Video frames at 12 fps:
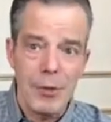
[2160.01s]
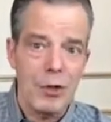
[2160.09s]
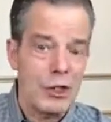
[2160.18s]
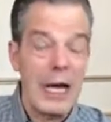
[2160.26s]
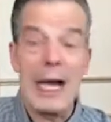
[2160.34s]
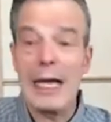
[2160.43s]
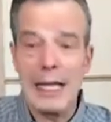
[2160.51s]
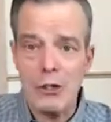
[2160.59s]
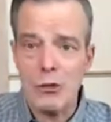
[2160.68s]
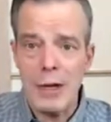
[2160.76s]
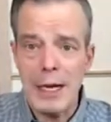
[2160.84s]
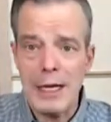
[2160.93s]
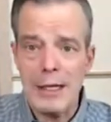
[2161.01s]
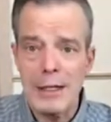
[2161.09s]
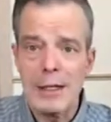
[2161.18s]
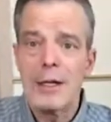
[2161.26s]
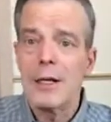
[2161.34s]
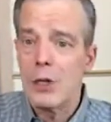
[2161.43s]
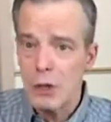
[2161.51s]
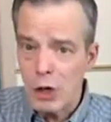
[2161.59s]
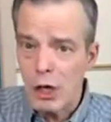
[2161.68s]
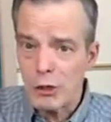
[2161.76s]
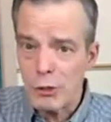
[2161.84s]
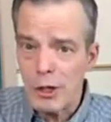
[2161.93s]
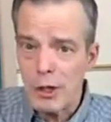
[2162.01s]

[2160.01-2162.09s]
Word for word: most highly trained dog